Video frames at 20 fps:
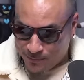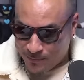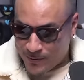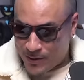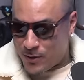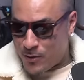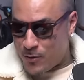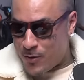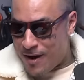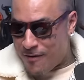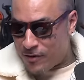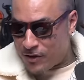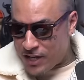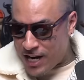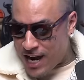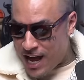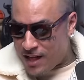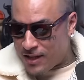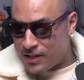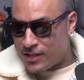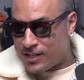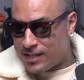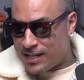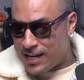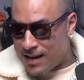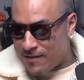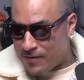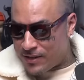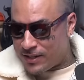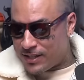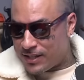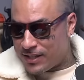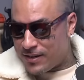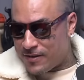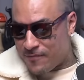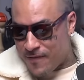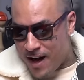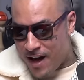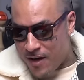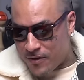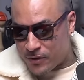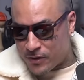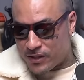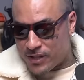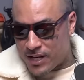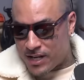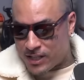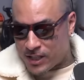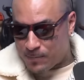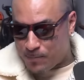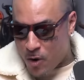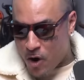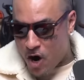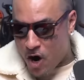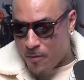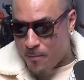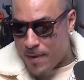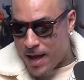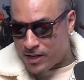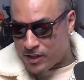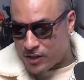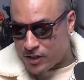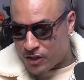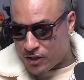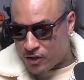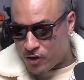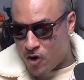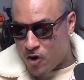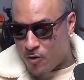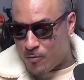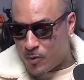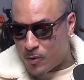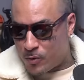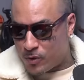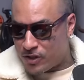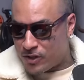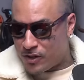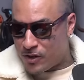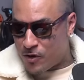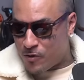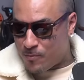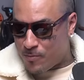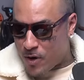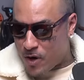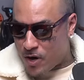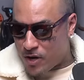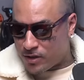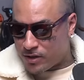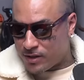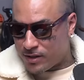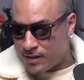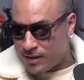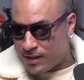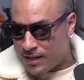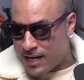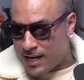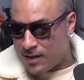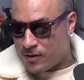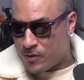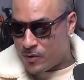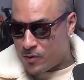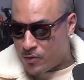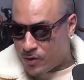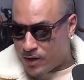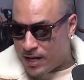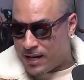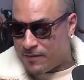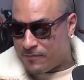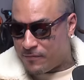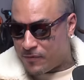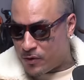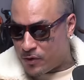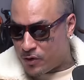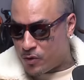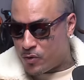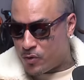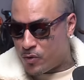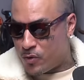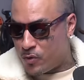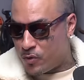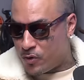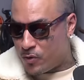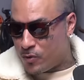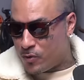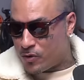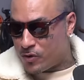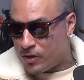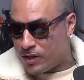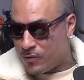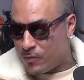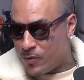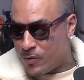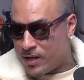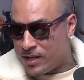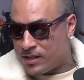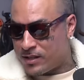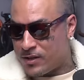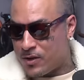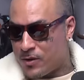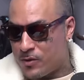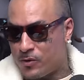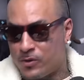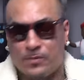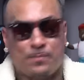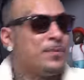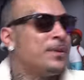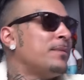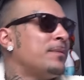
Yeah. Do you ever challenge Devin to a father-son sparring match to show him who's still boss, and who, and if you do, who usually wins those?